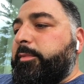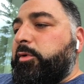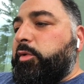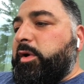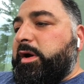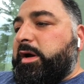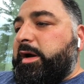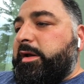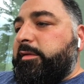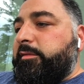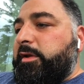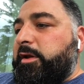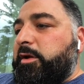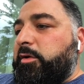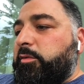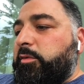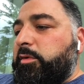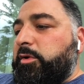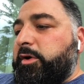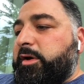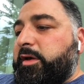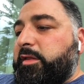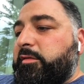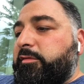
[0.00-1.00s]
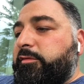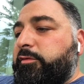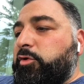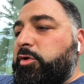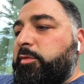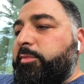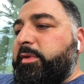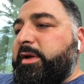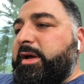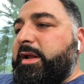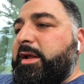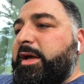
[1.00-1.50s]
quick, we'll look at the
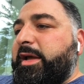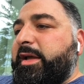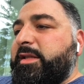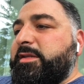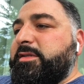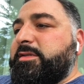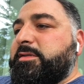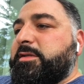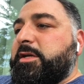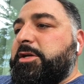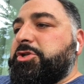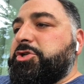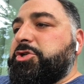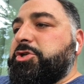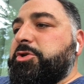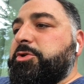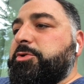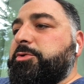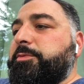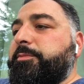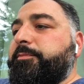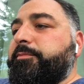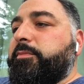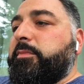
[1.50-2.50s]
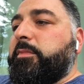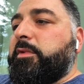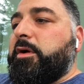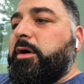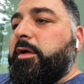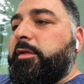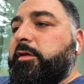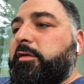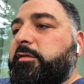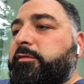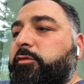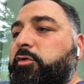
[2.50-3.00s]
floor plan. I can send you
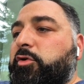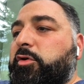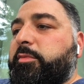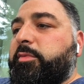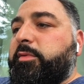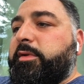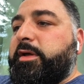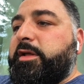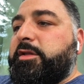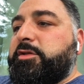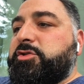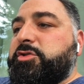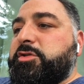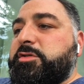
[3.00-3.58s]
all these floor plans.